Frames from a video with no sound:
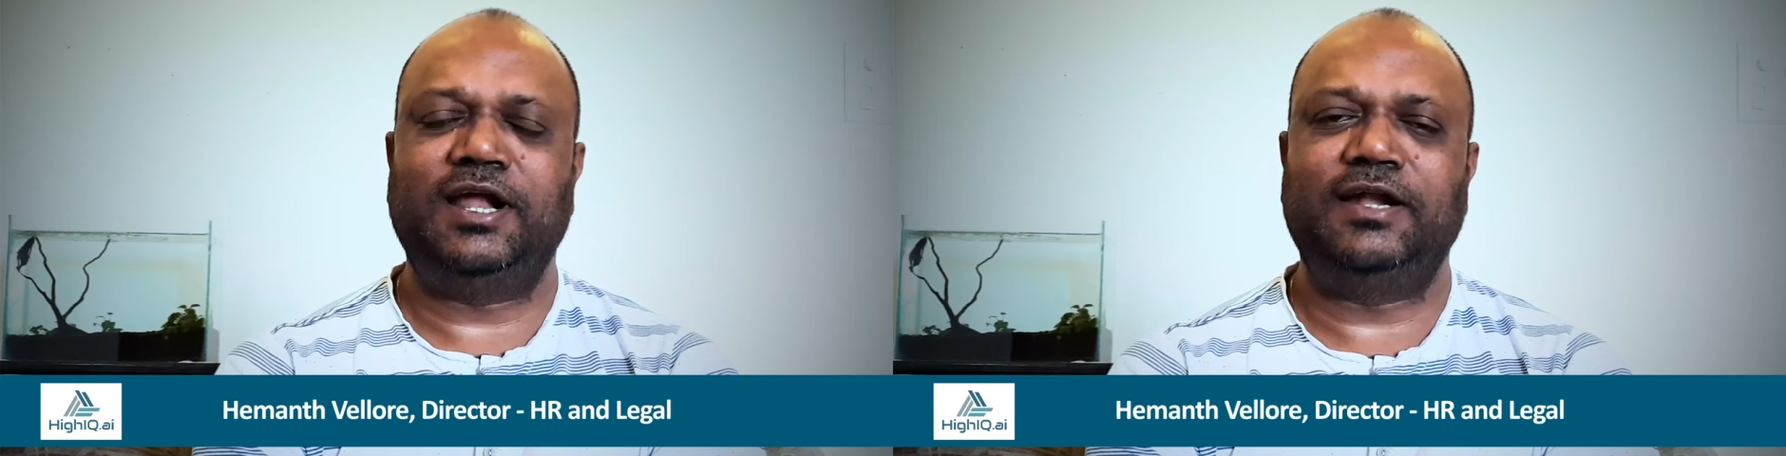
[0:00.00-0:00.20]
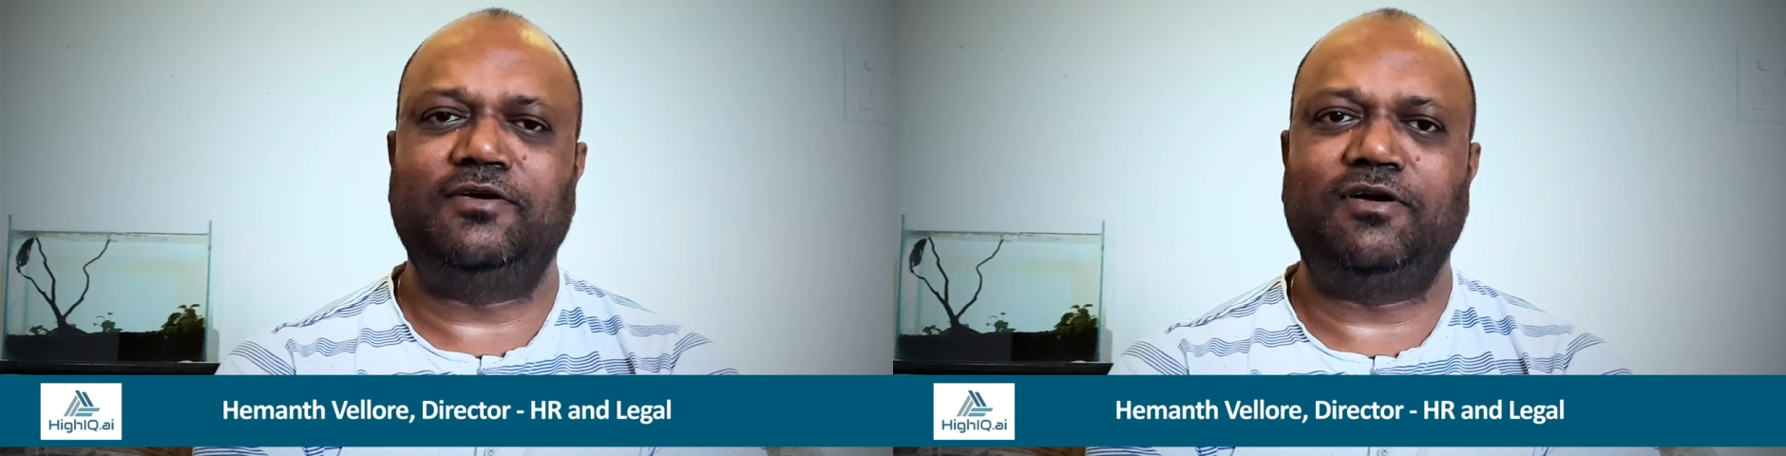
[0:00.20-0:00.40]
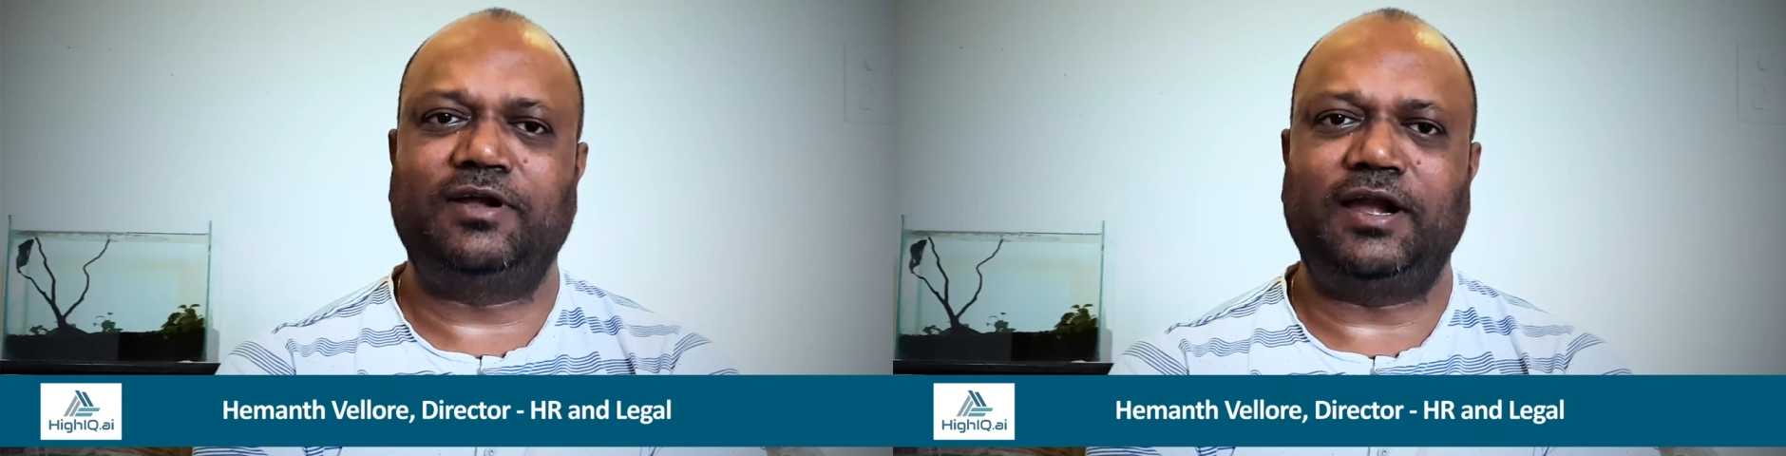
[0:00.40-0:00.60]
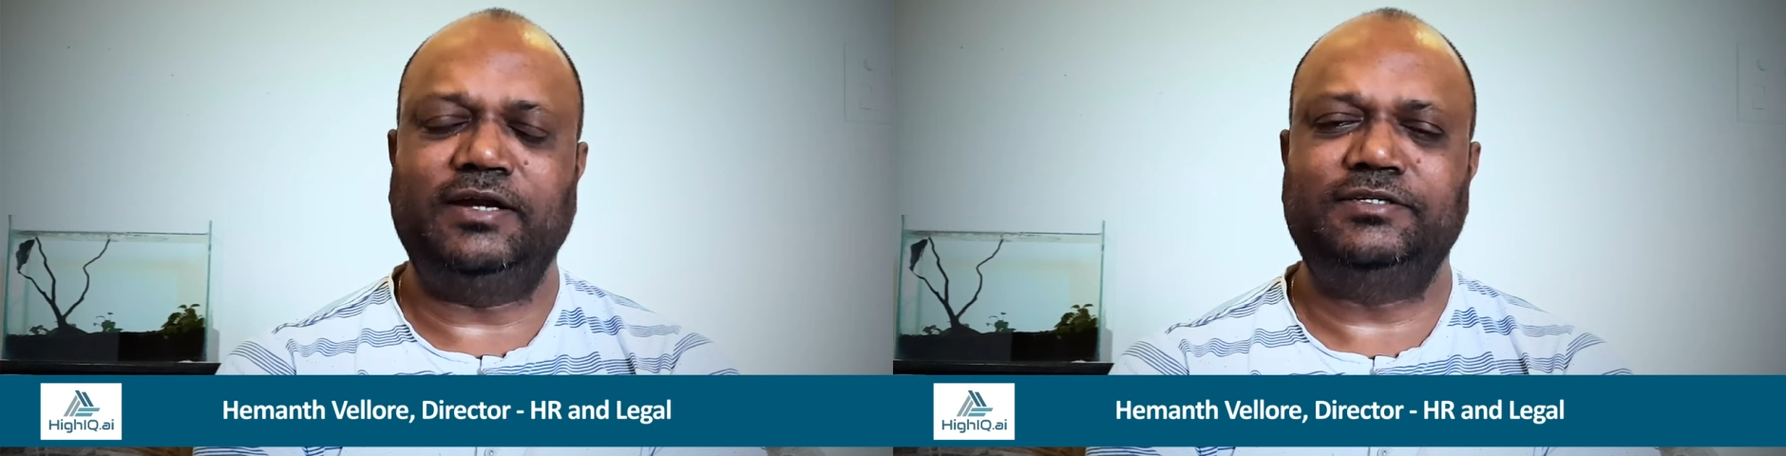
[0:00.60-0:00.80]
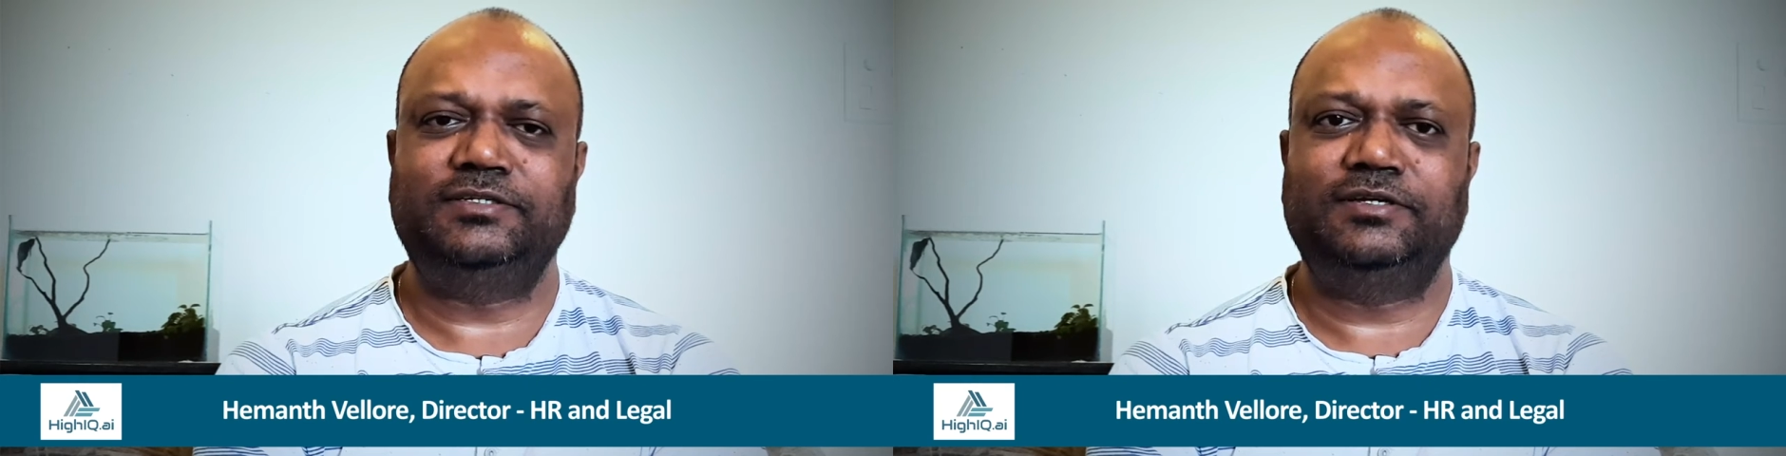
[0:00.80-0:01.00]
and
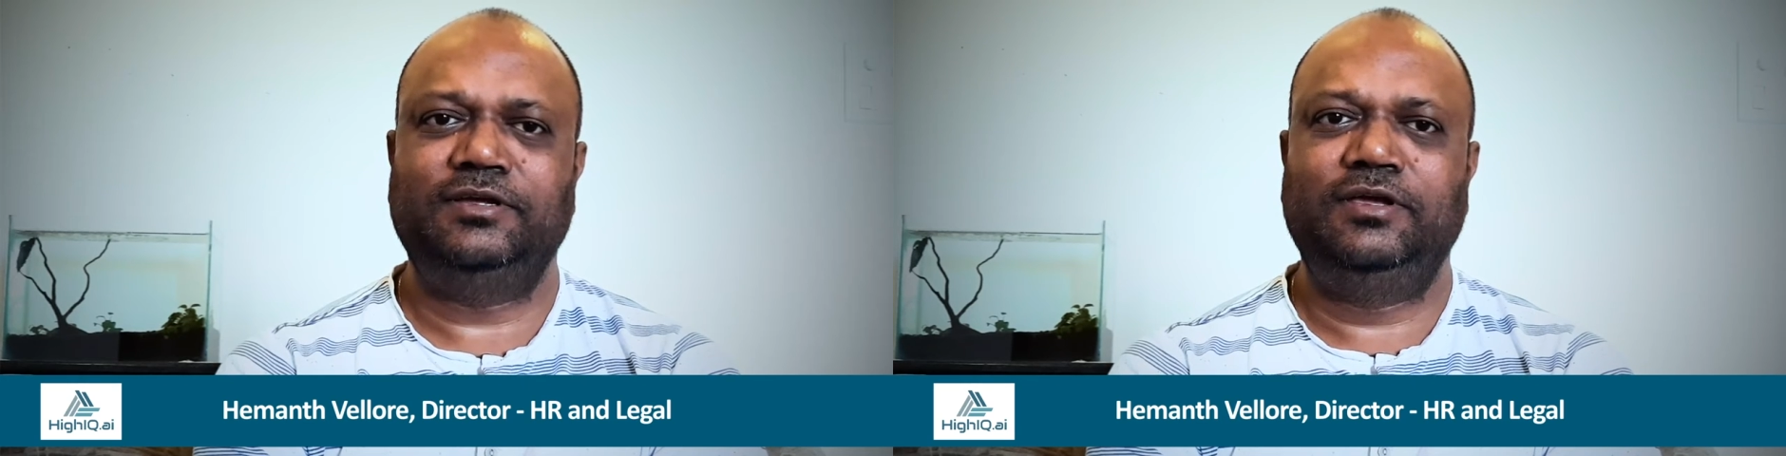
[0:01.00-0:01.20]
contracts.